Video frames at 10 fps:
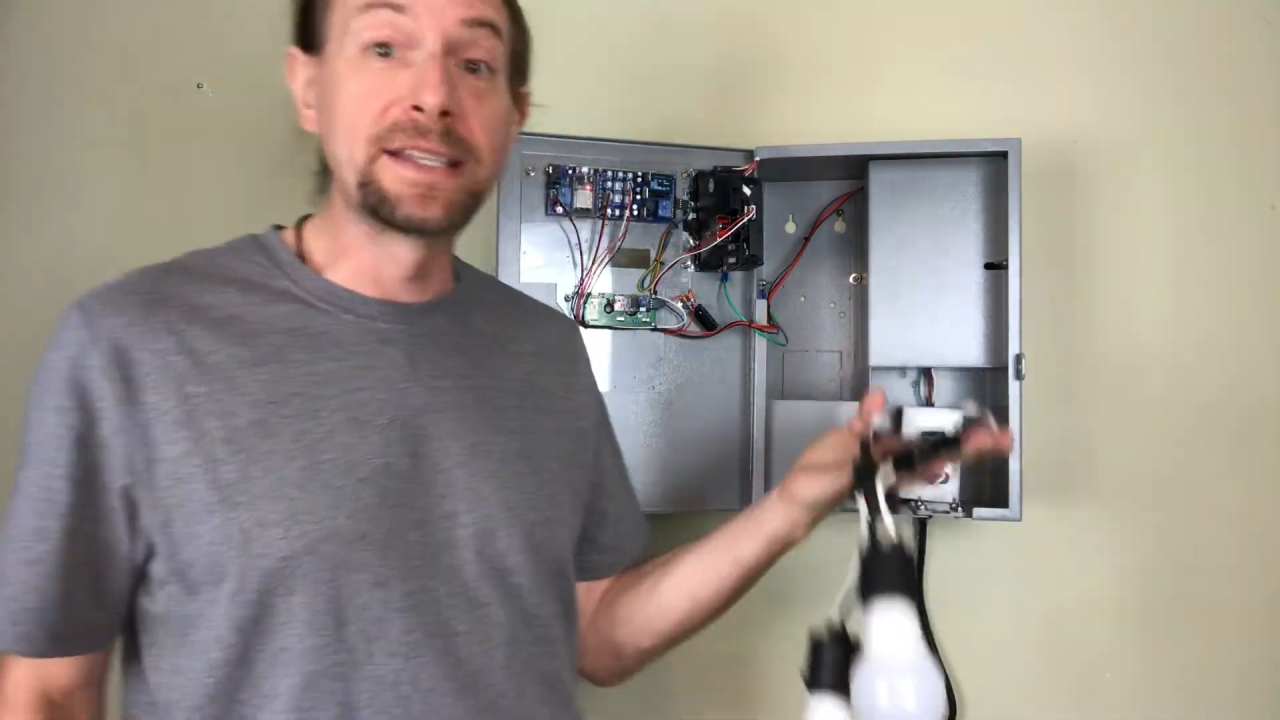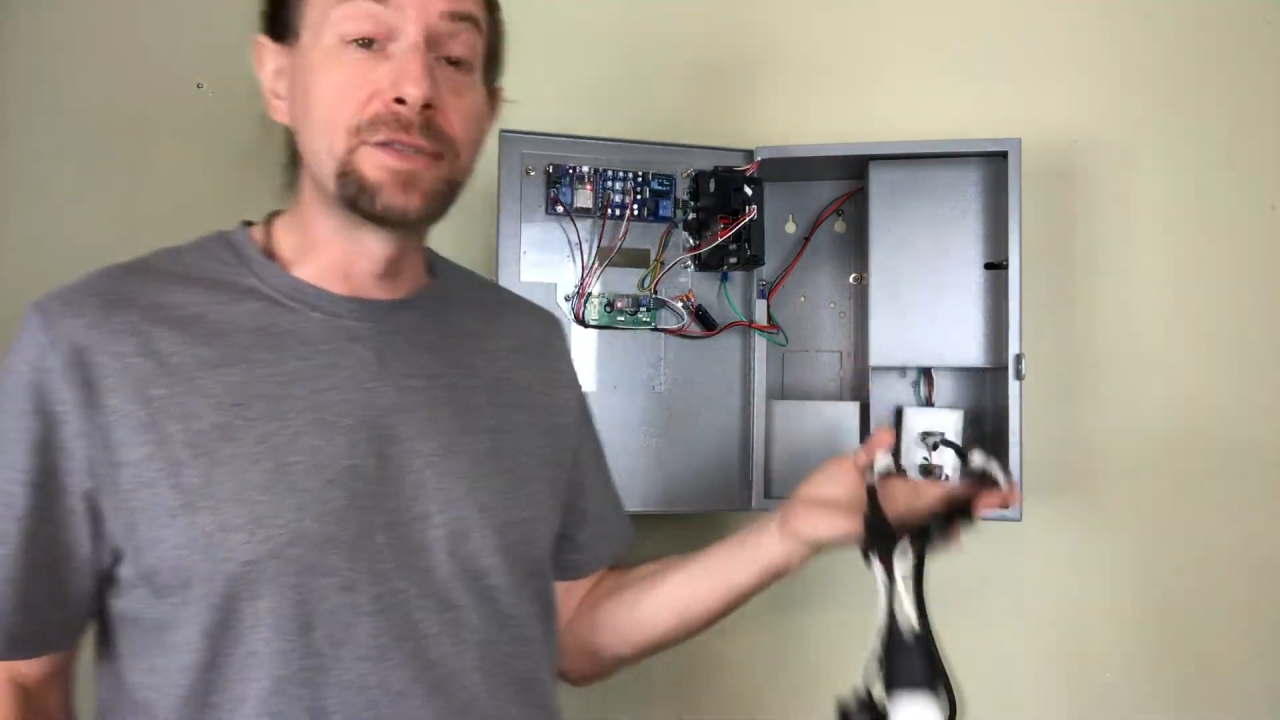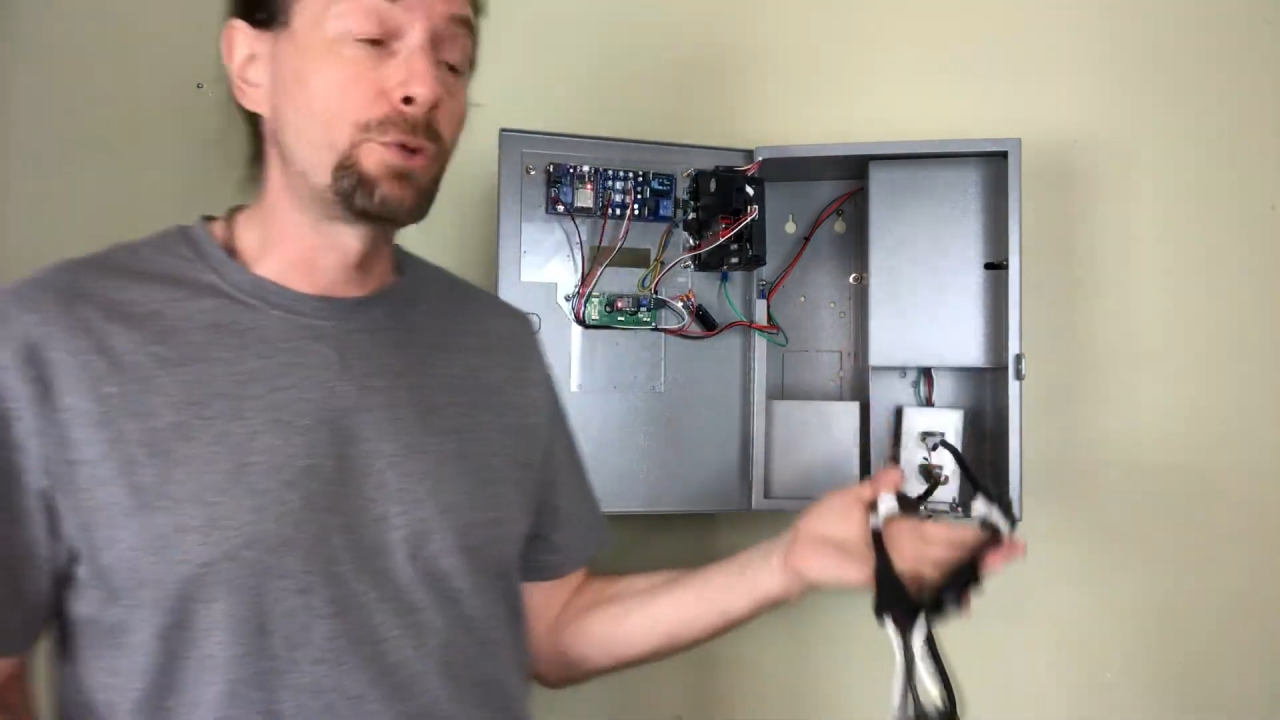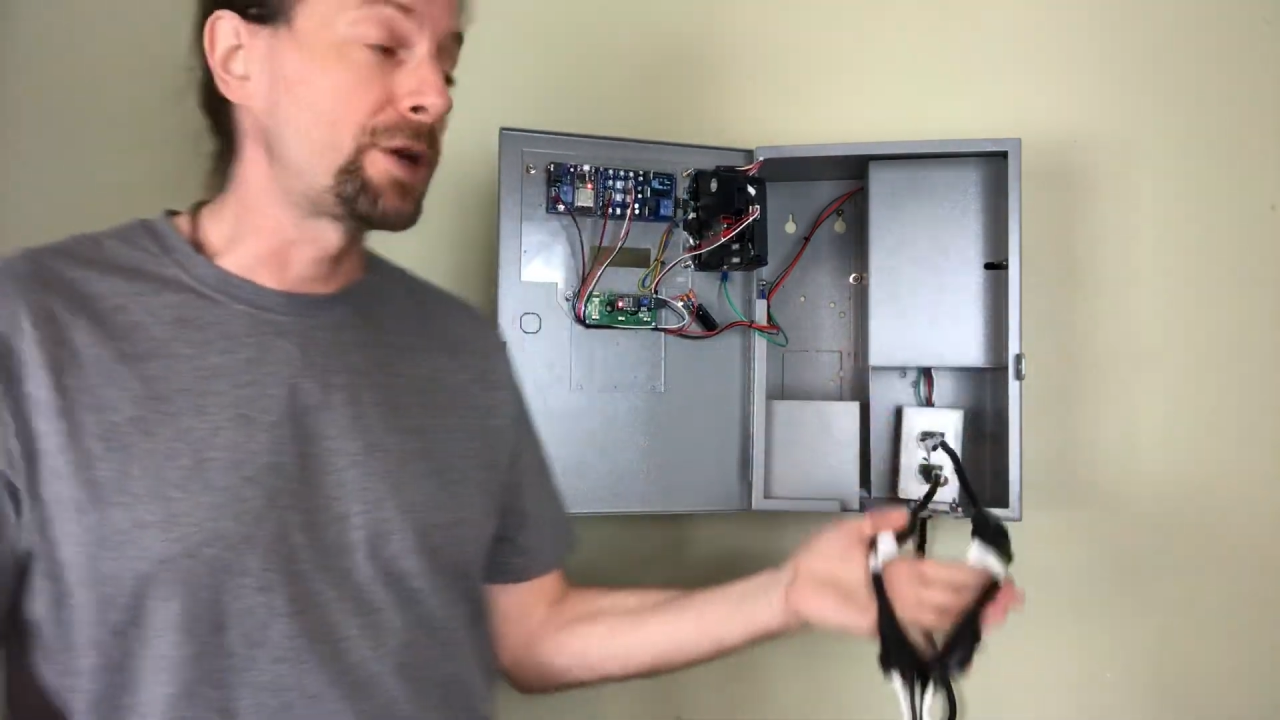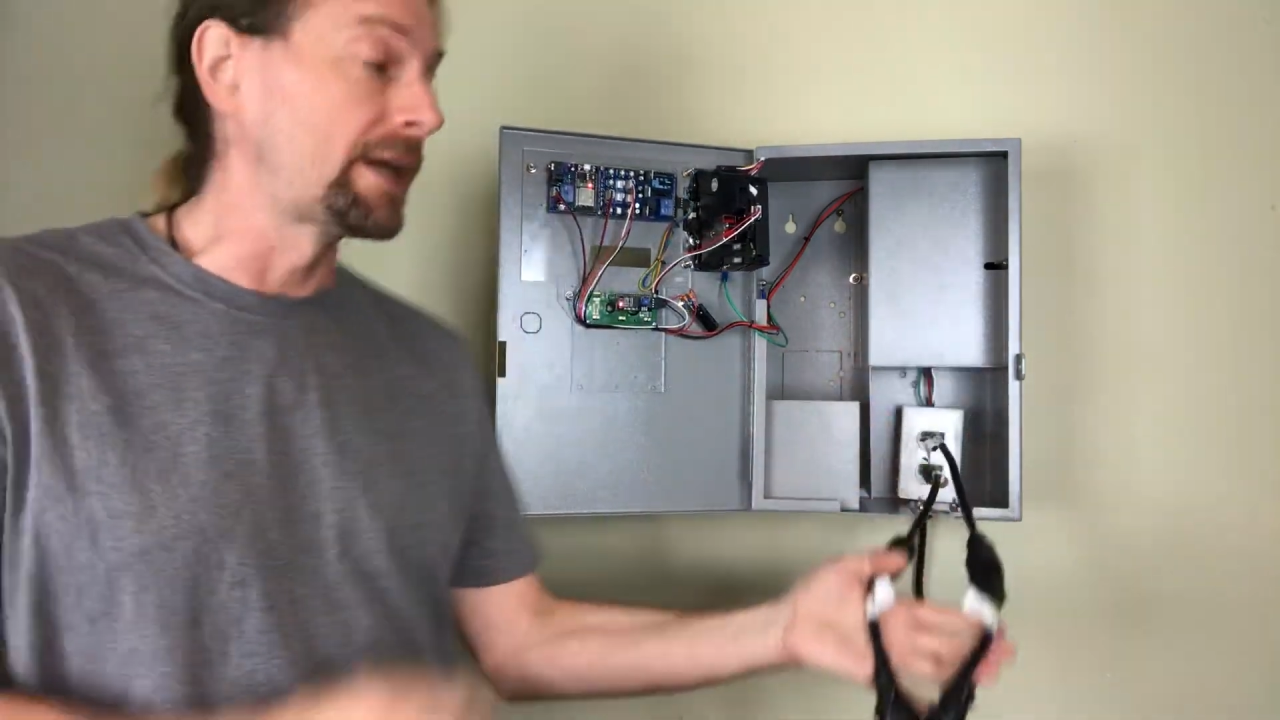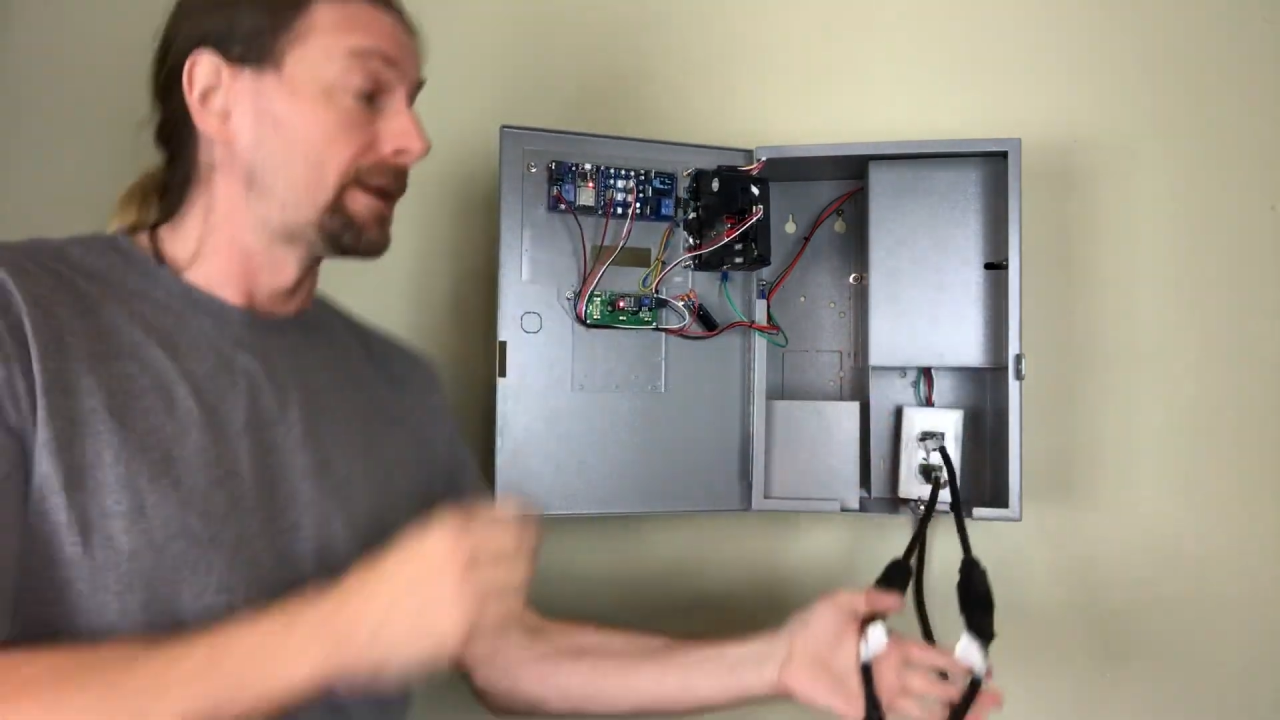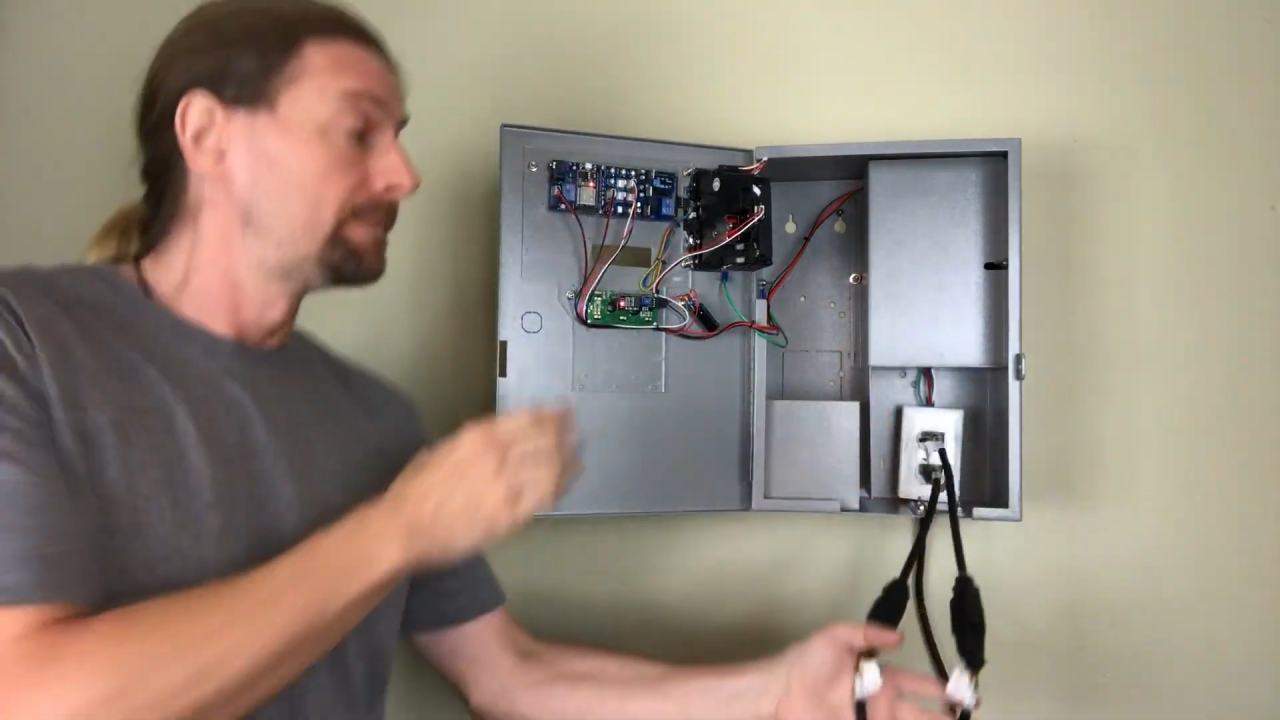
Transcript: is working.